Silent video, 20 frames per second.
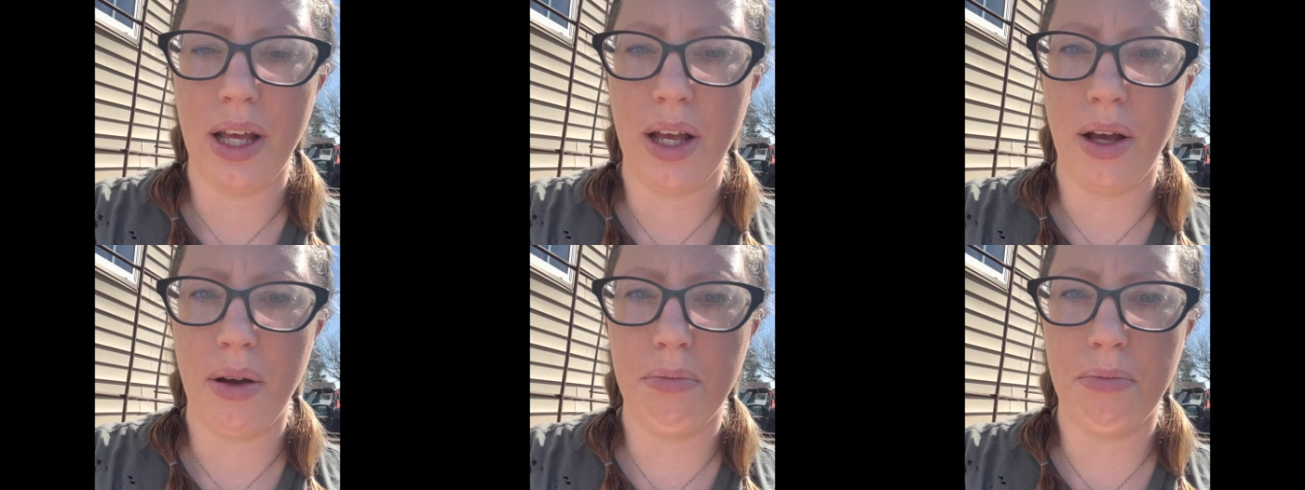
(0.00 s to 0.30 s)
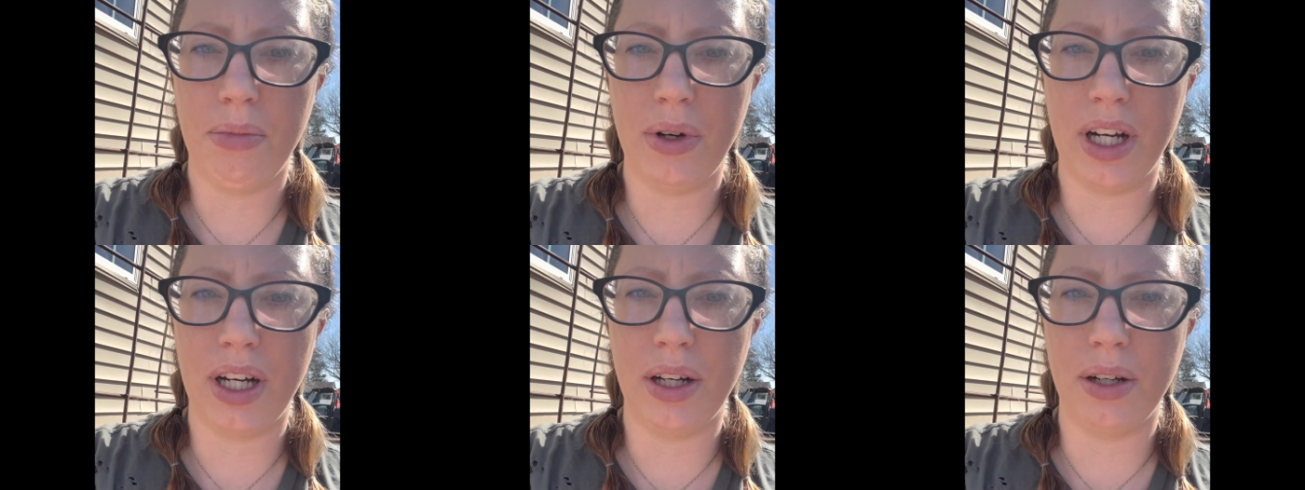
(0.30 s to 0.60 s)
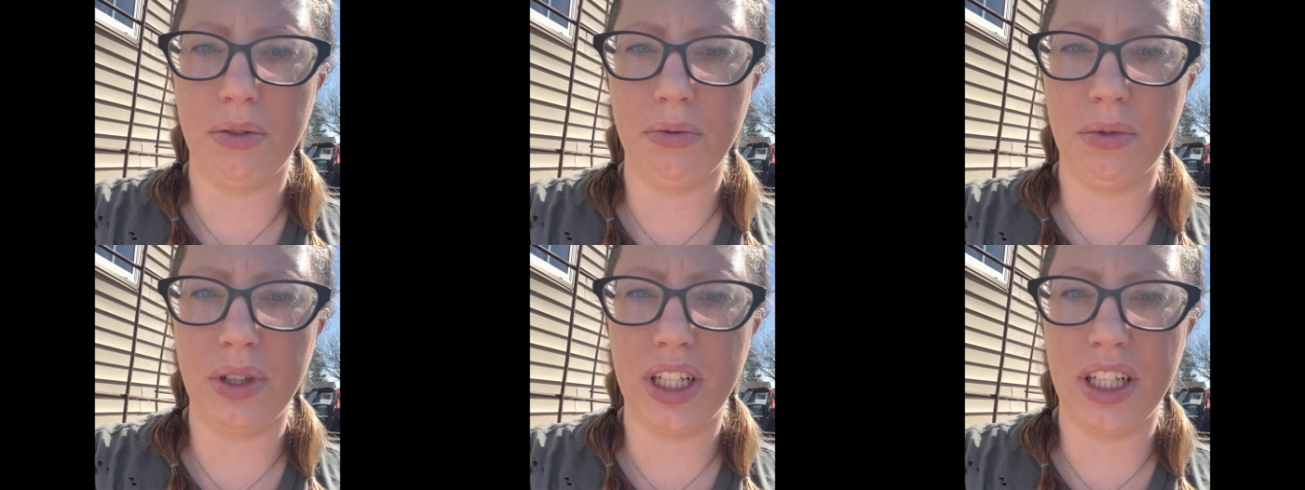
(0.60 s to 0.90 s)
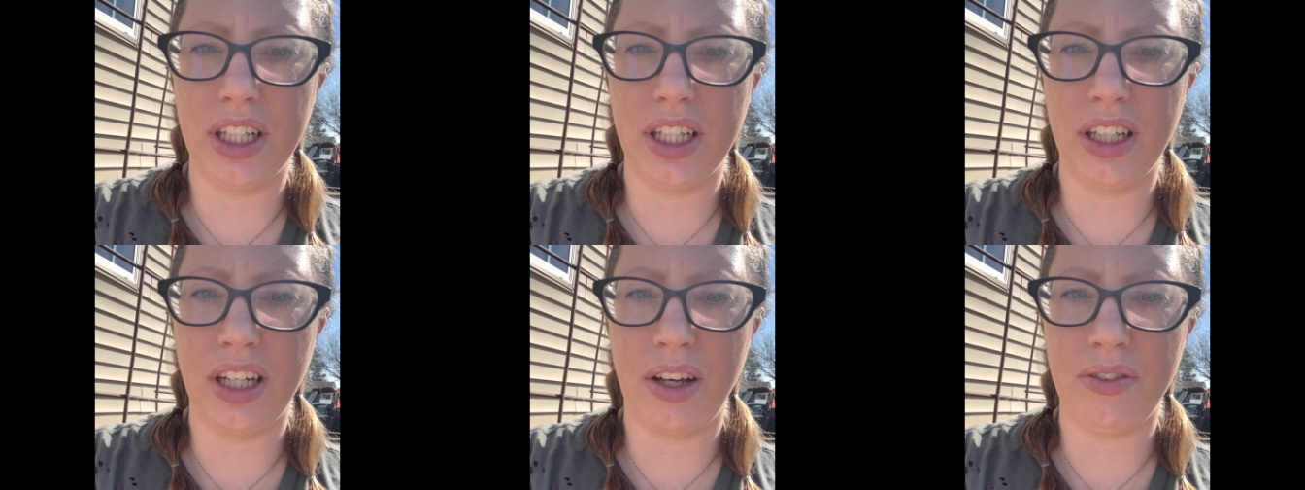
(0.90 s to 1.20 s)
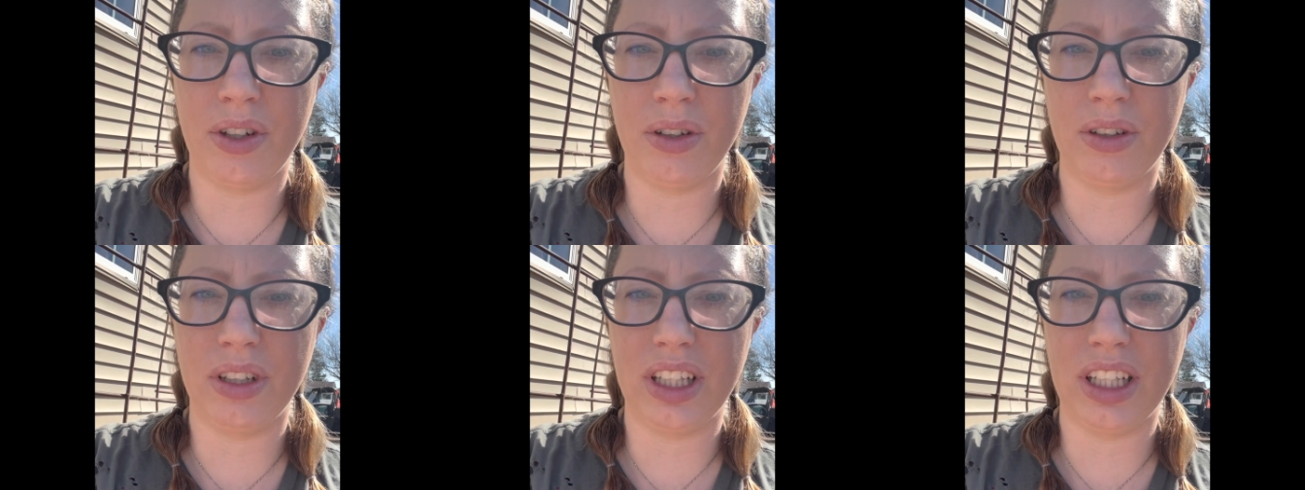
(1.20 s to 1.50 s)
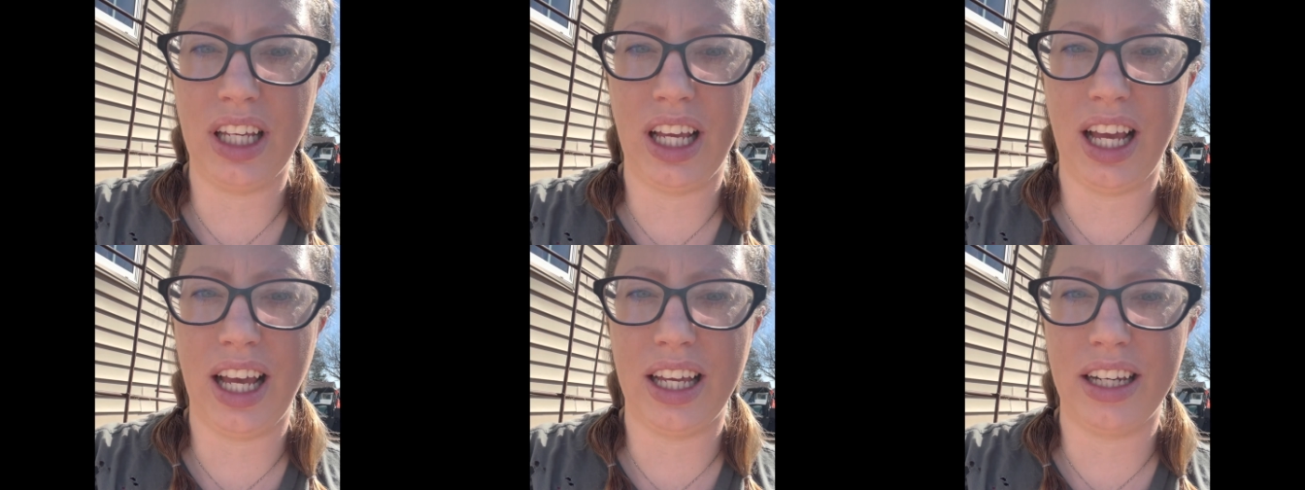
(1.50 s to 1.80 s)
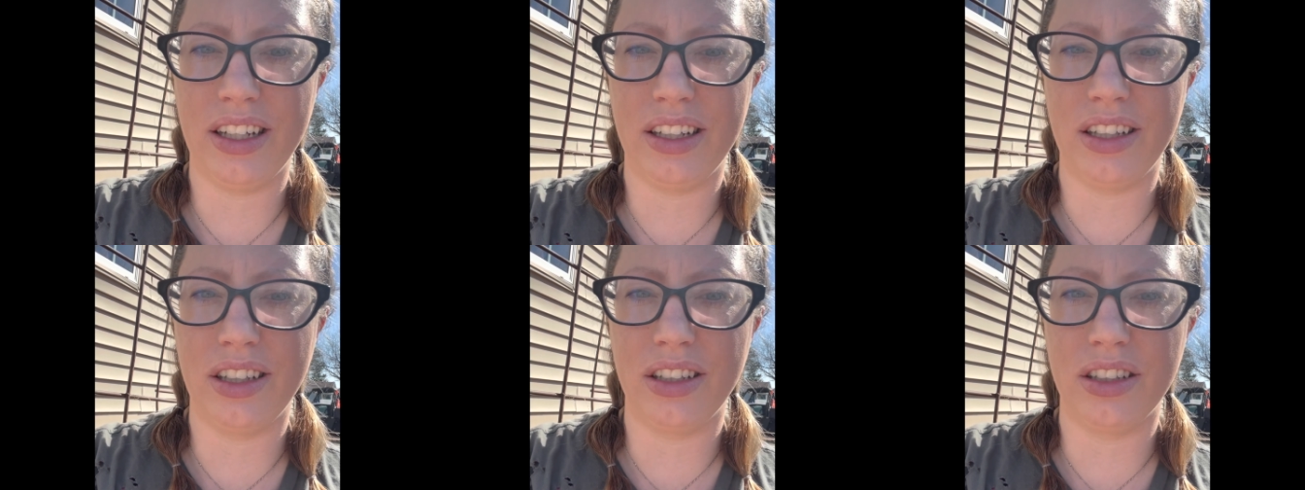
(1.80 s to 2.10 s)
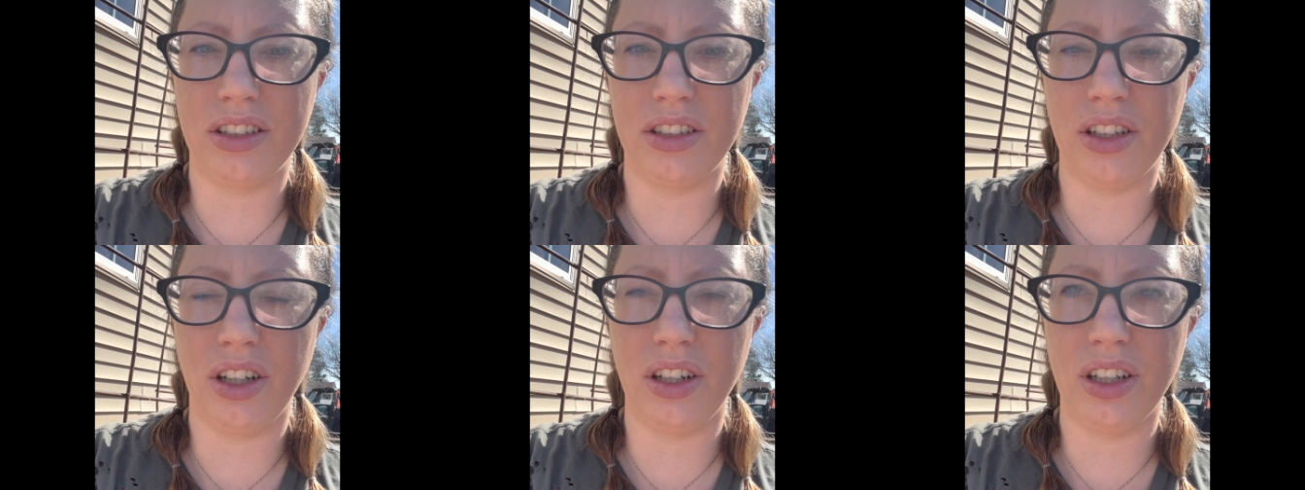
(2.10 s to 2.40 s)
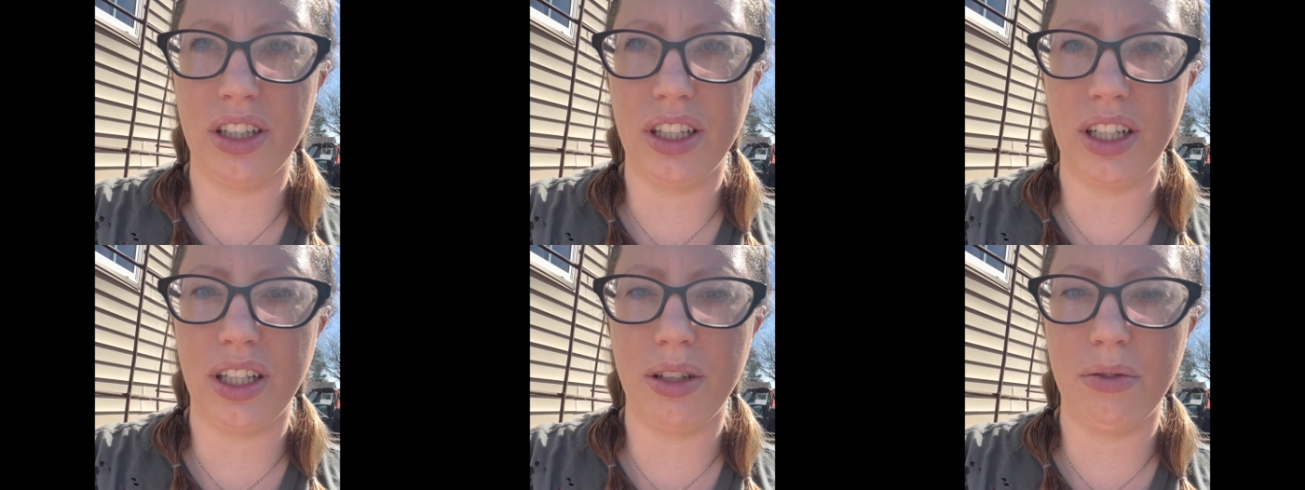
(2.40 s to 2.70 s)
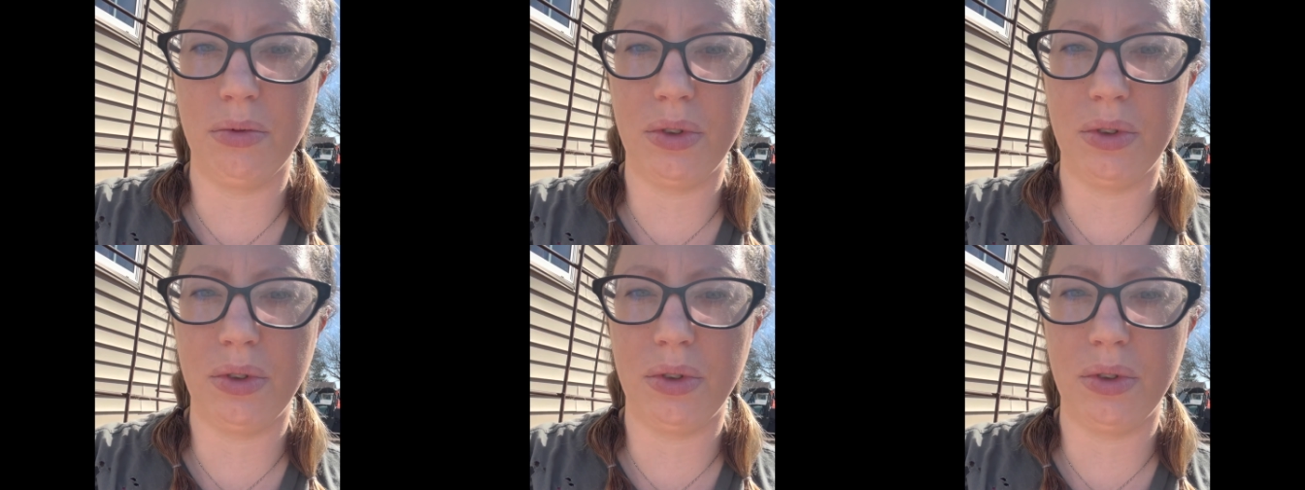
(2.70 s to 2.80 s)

but we never really had a garden.